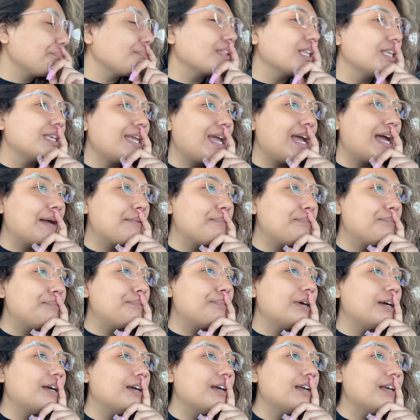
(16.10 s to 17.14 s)
yeah
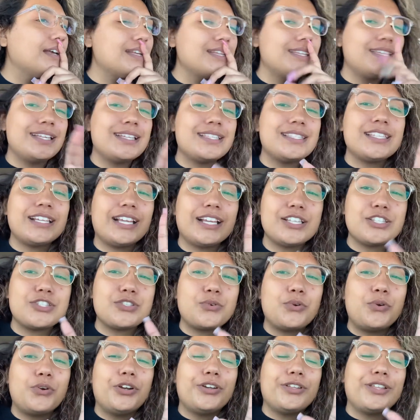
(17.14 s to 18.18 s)
but it's like a
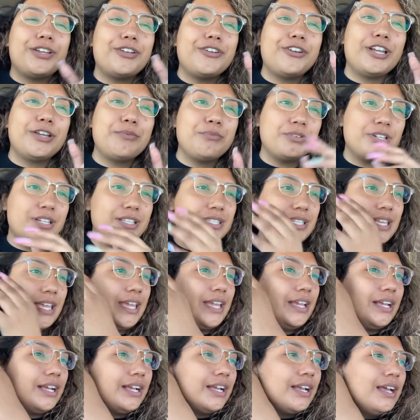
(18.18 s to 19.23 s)
tour that you're able to take
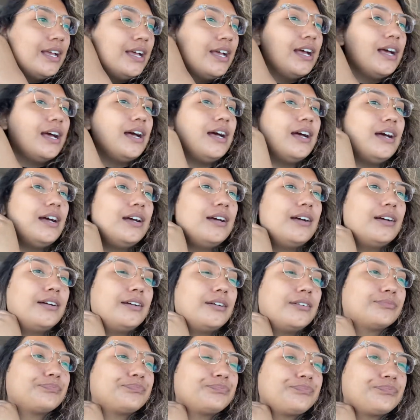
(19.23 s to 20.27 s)

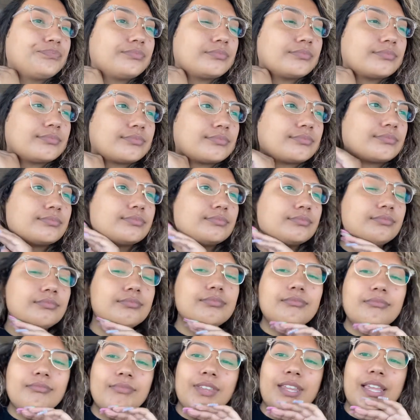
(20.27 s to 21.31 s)
um,
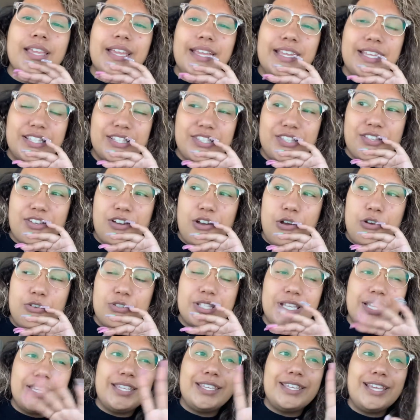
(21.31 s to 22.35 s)
it's those
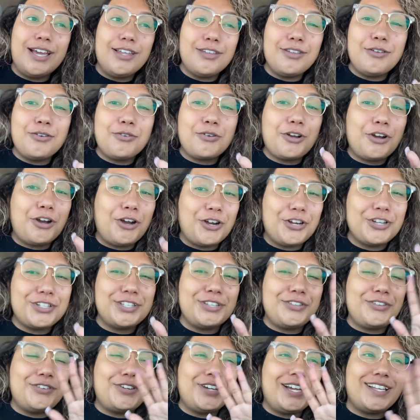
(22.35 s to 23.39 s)
yellow cars
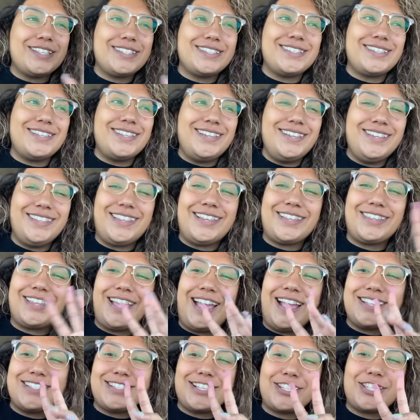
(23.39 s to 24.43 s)
that you guys see like that
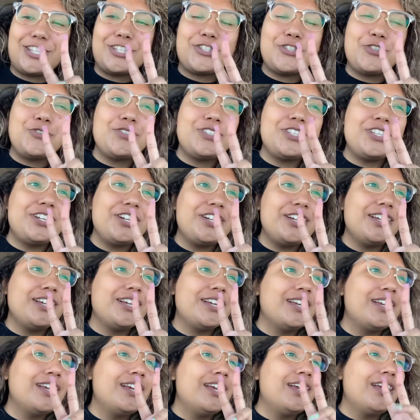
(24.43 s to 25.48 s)
has like the two-seater
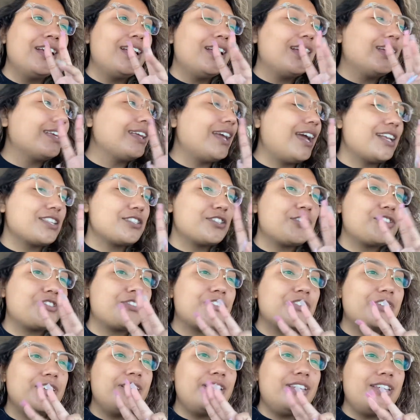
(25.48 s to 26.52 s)
yeah it's a
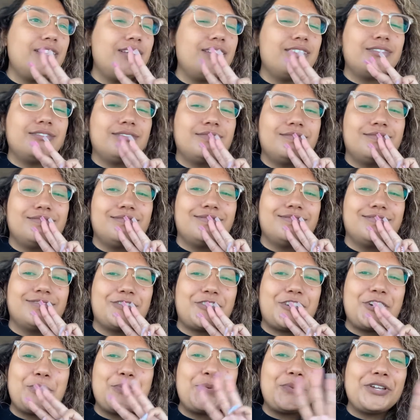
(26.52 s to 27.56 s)
three
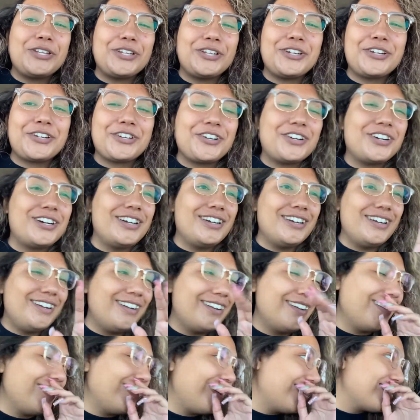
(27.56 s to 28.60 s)
three-wheeler car
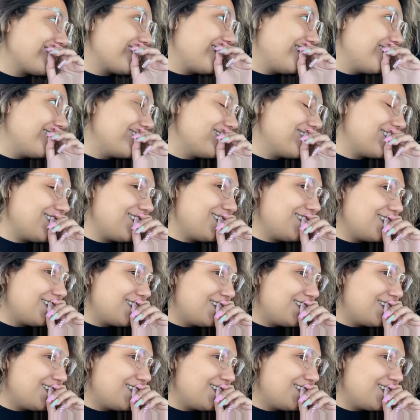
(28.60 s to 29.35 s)
yeah is that how you say it